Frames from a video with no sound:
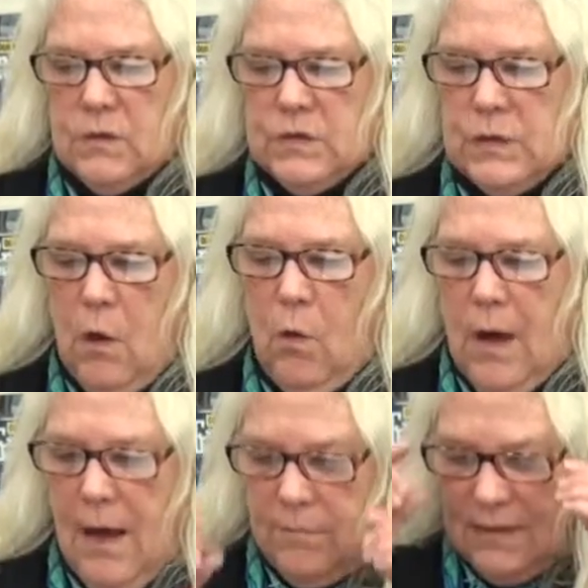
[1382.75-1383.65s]
So
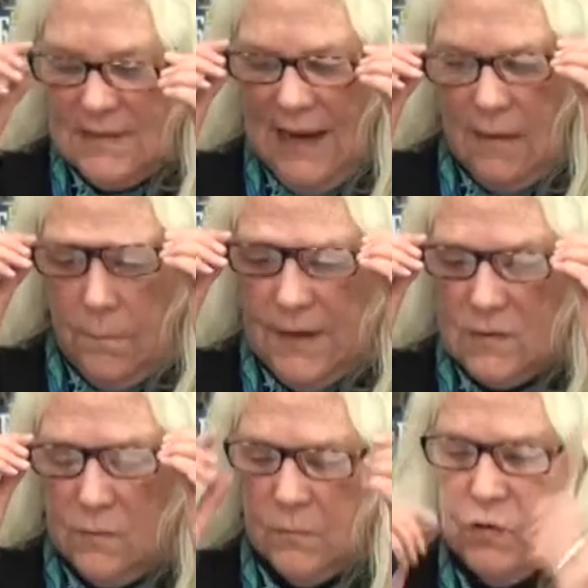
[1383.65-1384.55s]
the second
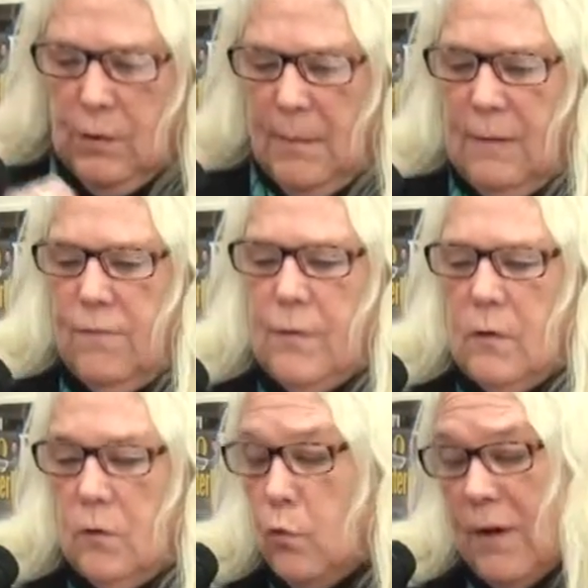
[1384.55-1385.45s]
piece from Screaming
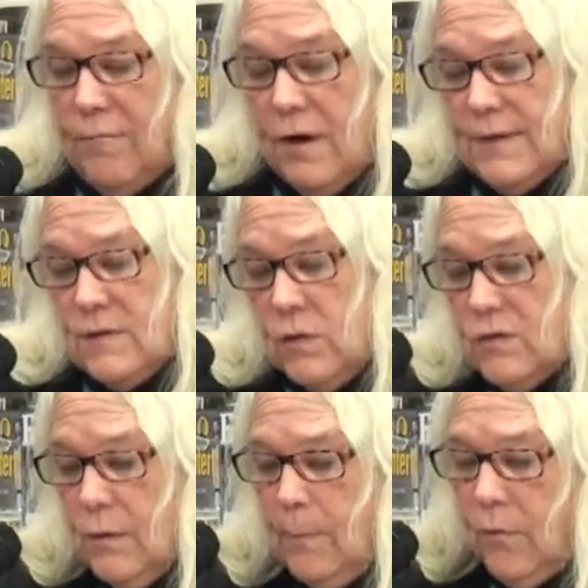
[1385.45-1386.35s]
for whoever it is you
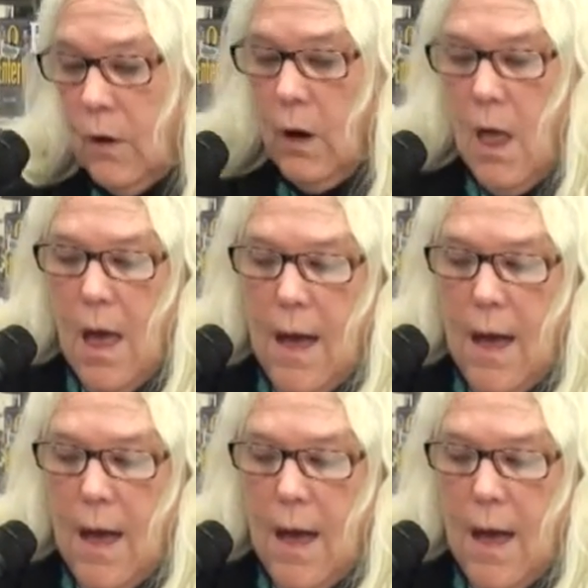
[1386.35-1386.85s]
scream for